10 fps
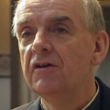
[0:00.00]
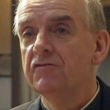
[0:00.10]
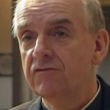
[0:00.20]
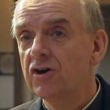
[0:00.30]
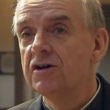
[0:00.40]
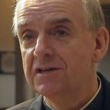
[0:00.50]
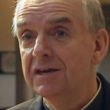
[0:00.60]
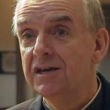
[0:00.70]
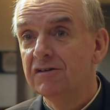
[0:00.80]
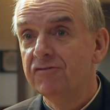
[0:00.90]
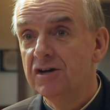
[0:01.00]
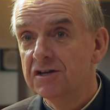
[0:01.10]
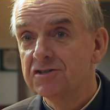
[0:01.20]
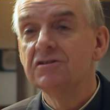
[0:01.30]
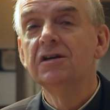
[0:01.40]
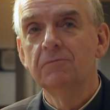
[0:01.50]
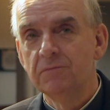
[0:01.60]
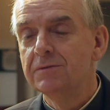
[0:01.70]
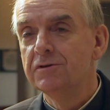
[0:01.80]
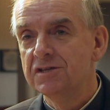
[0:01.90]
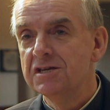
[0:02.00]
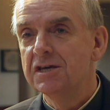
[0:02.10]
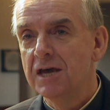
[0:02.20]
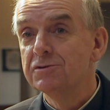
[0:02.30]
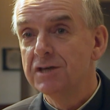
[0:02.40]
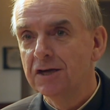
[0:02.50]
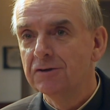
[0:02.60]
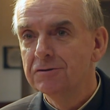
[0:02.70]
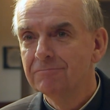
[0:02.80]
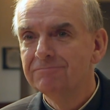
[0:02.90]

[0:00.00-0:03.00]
you've heard it here first, BBC came second.